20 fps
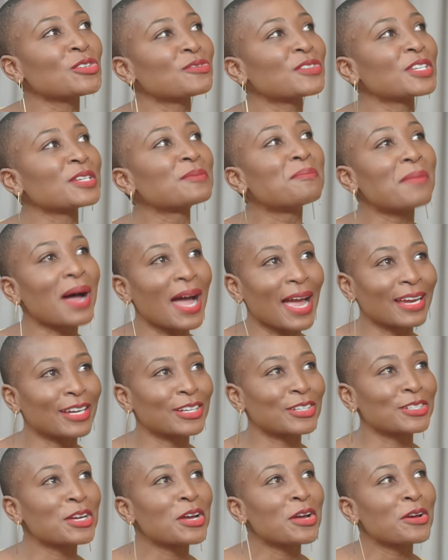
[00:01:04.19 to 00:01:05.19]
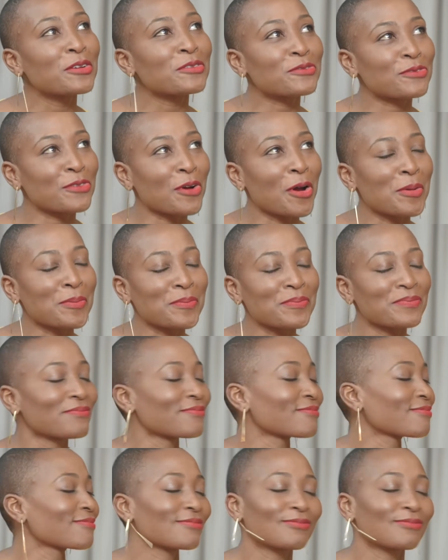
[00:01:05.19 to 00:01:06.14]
you've admired from